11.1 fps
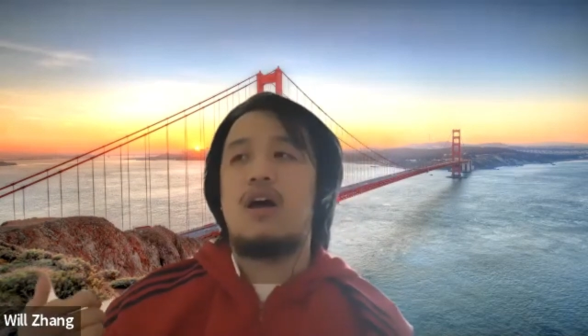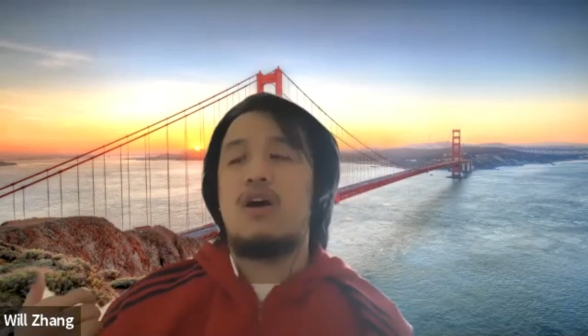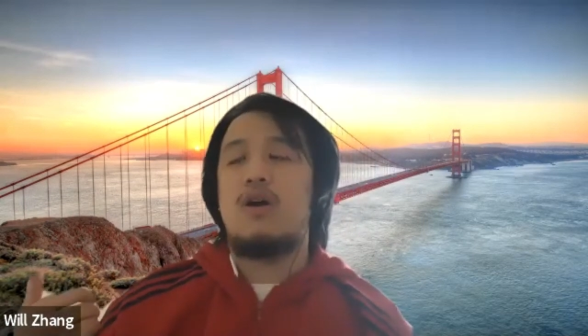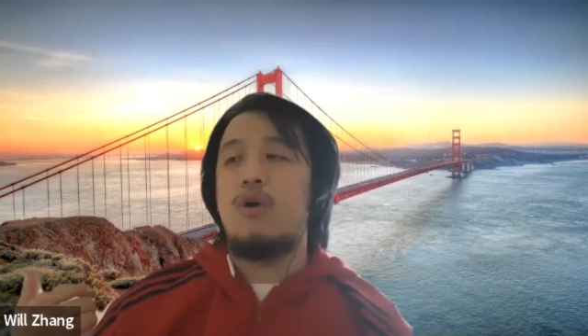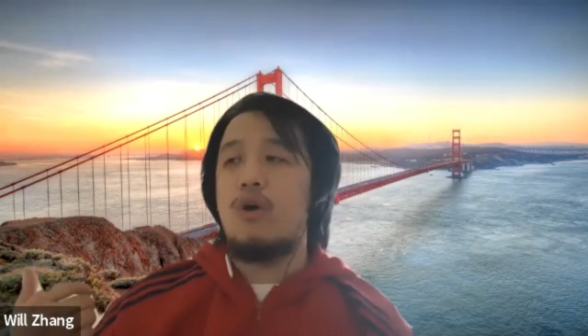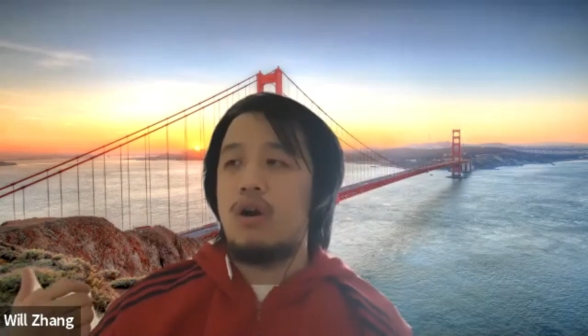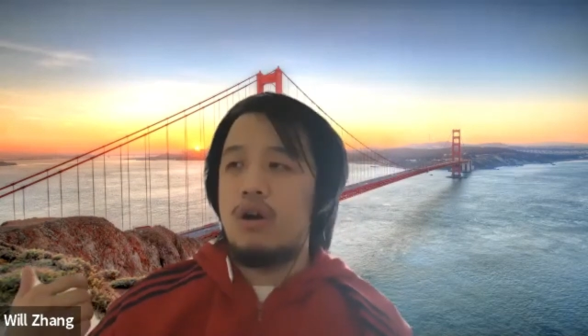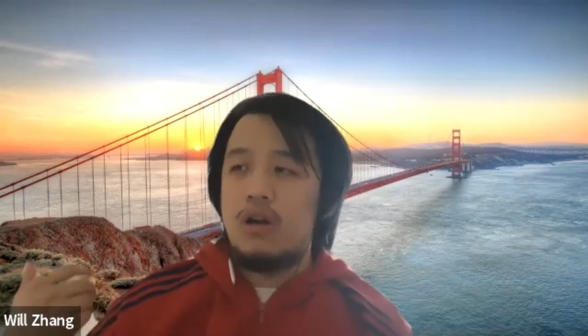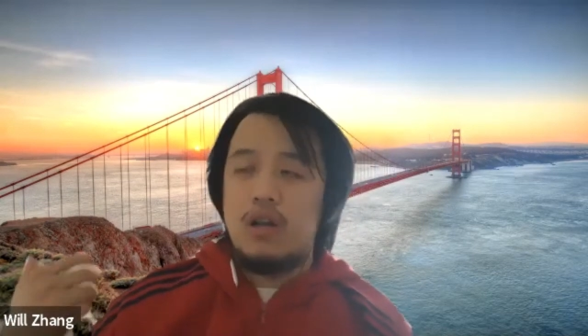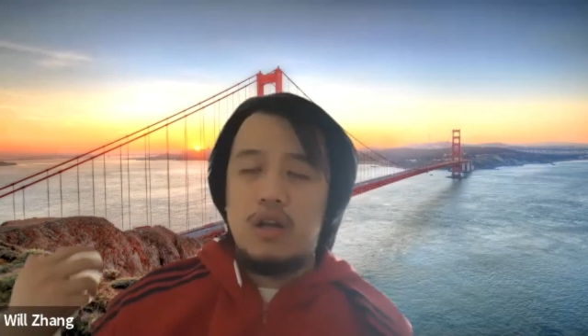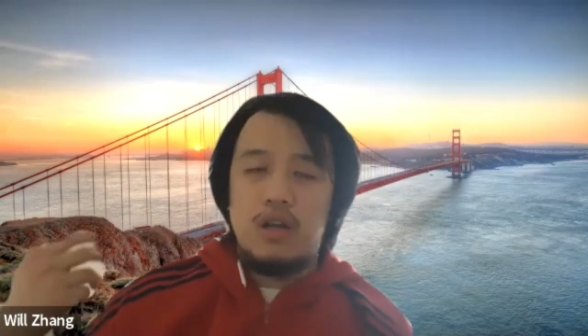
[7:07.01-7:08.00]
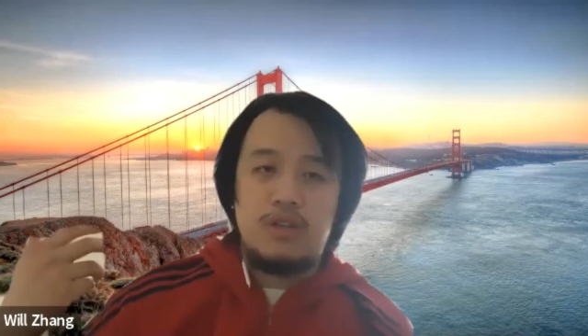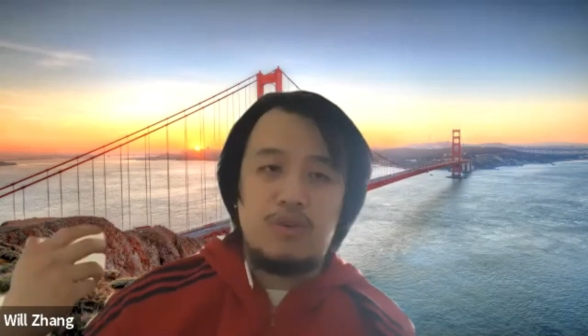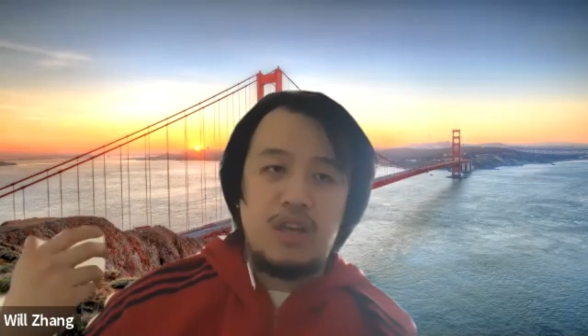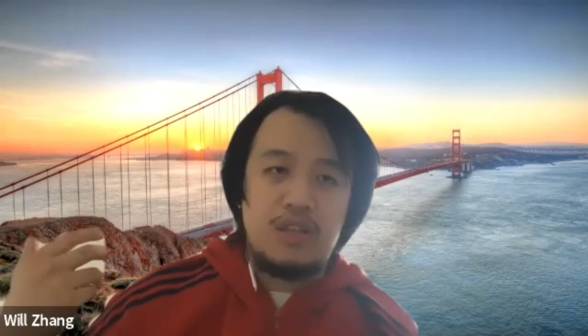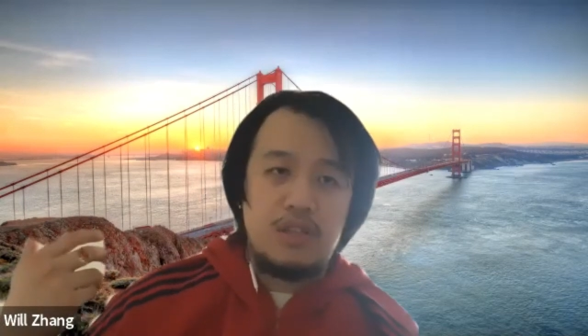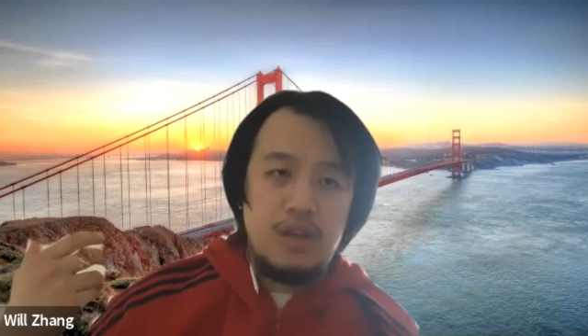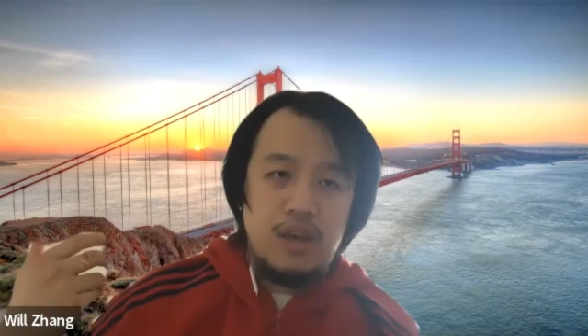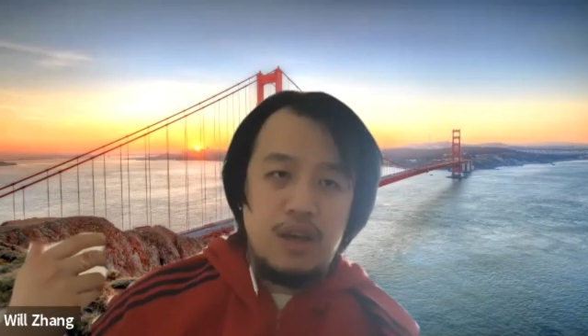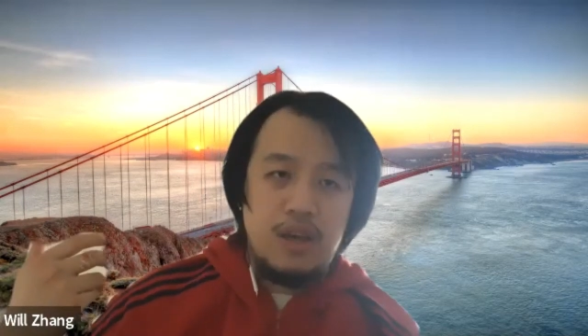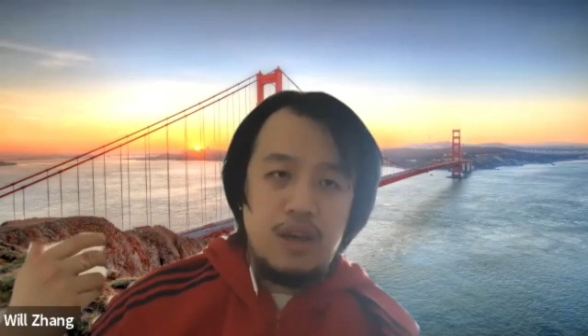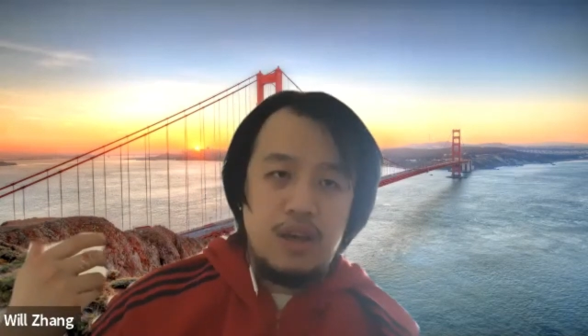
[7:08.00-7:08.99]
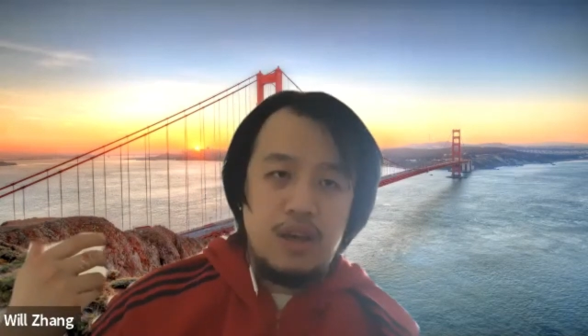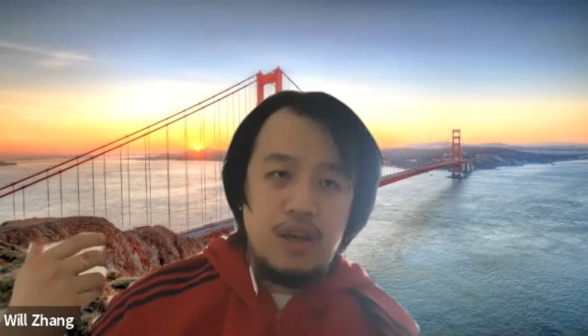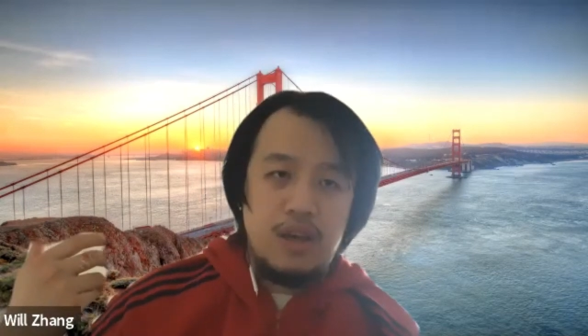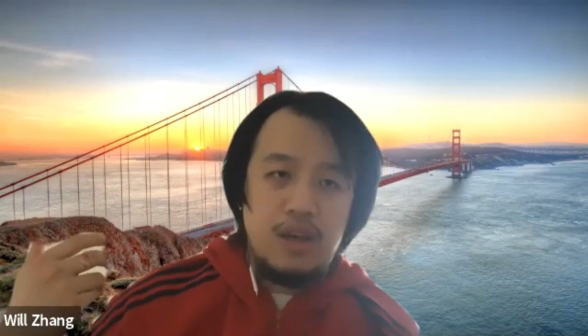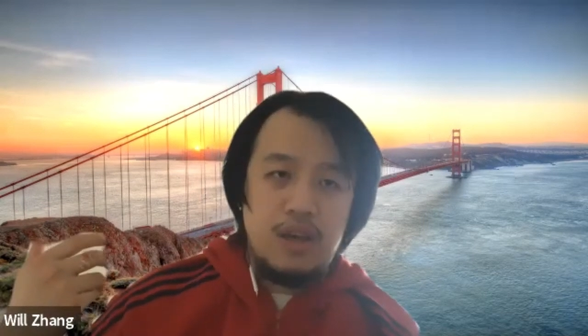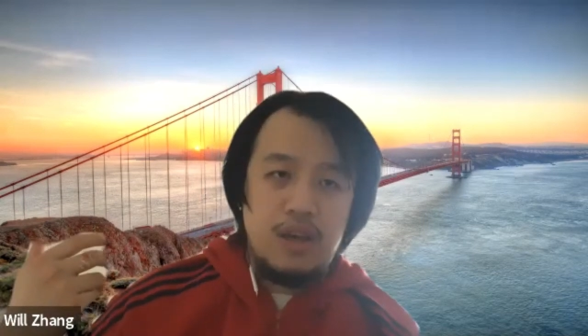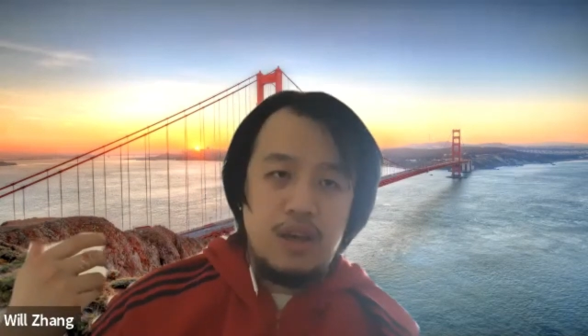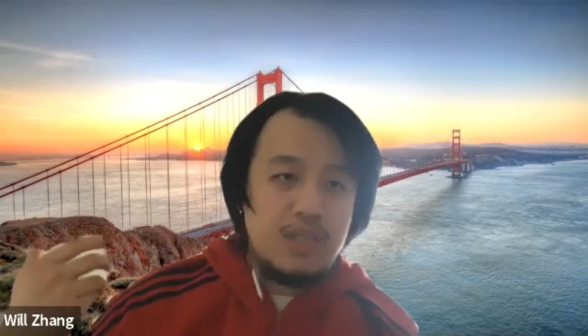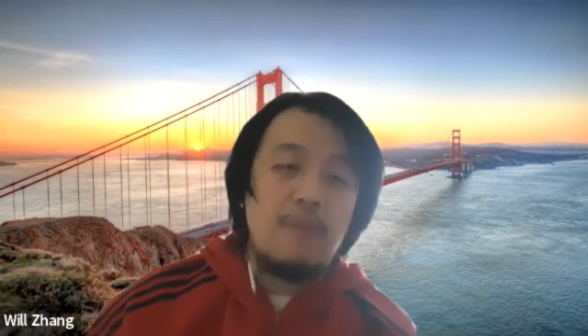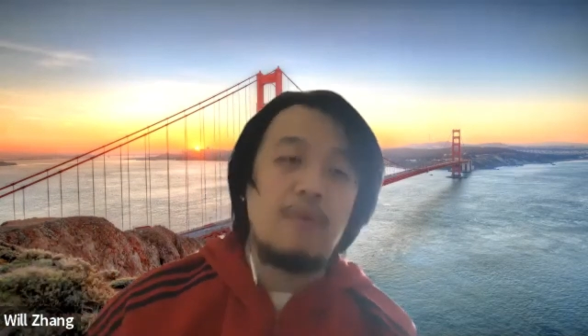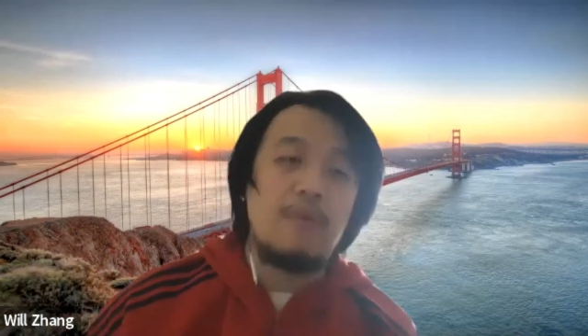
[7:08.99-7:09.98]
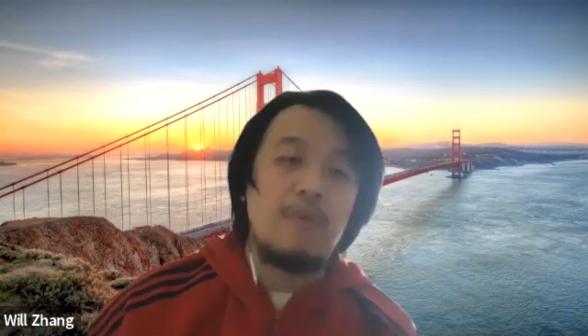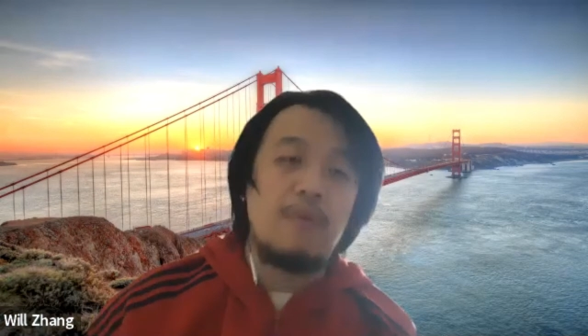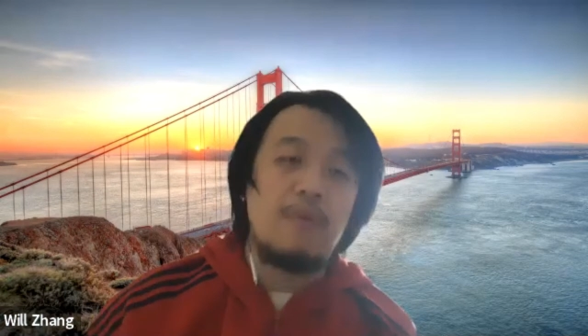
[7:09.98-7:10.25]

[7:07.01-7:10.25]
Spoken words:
or you can use Tableau.